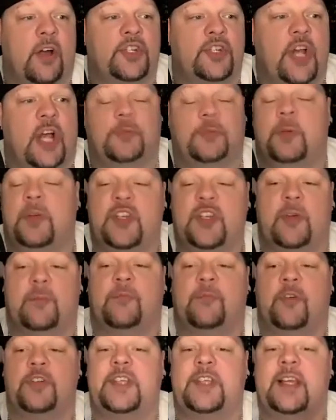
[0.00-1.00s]
Josh Bishop
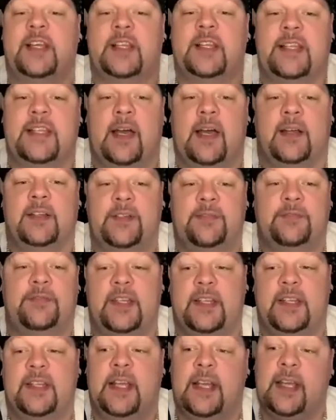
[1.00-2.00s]
versing the
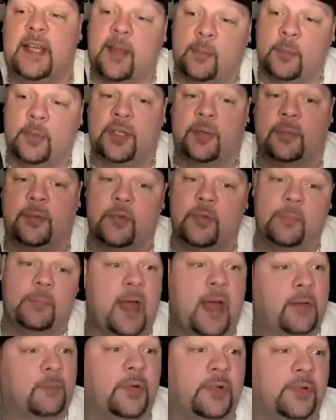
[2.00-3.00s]
undefeated in MLW,
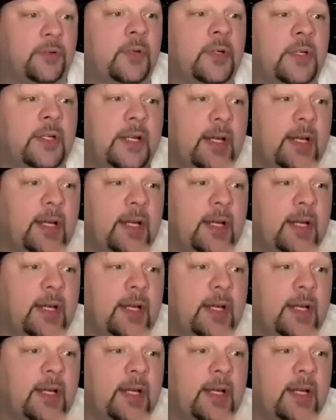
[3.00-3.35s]
Matt Riddle.